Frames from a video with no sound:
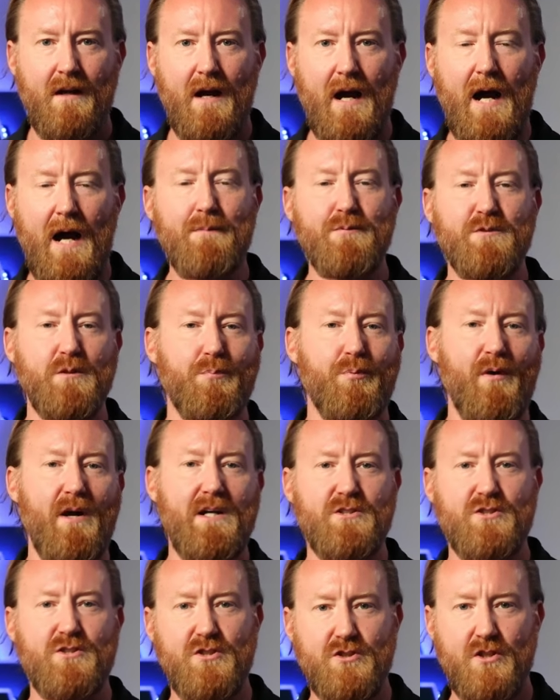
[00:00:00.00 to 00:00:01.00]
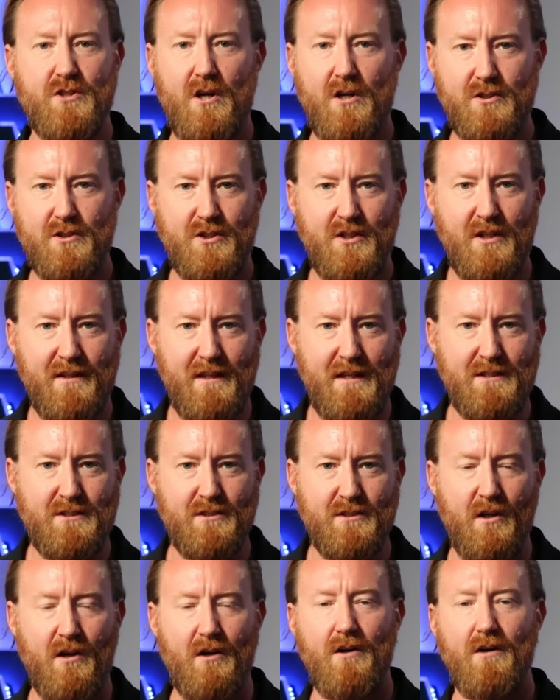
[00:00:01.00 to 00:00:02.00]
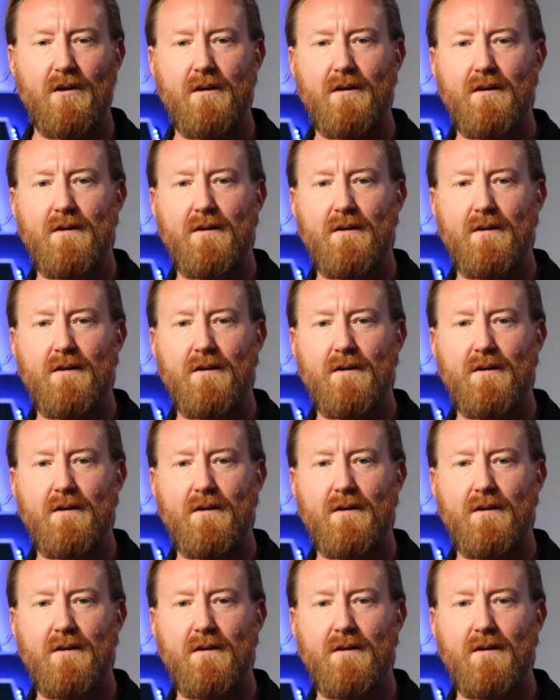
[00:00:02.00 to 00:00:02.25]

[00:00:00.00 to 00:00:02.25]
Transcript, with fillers: I'm surprised she's talked to you this long.